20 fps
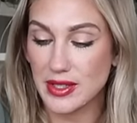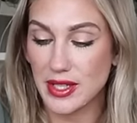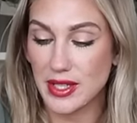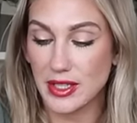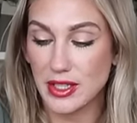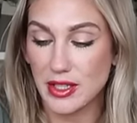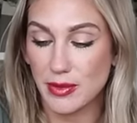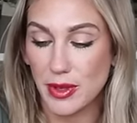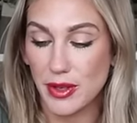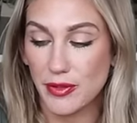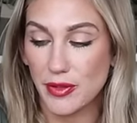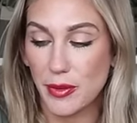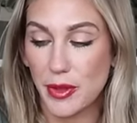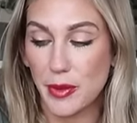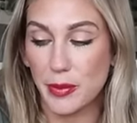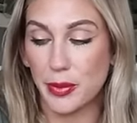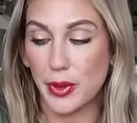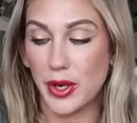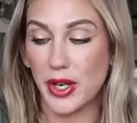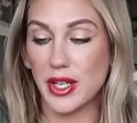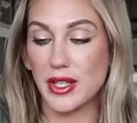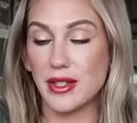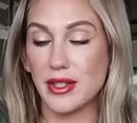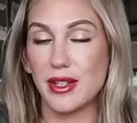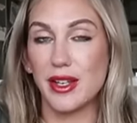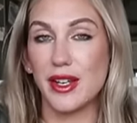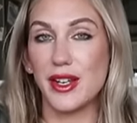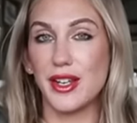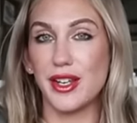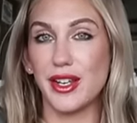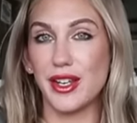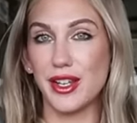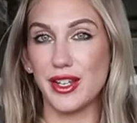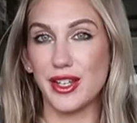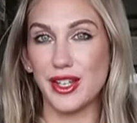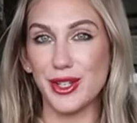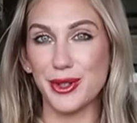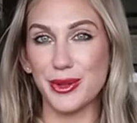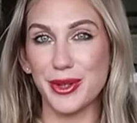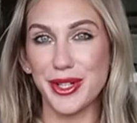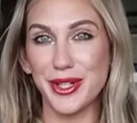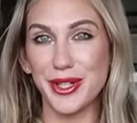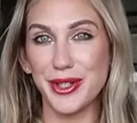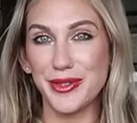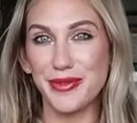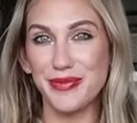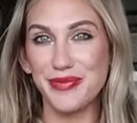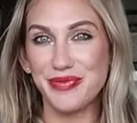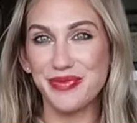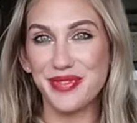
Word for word: sent to me from the brand Ekouaer.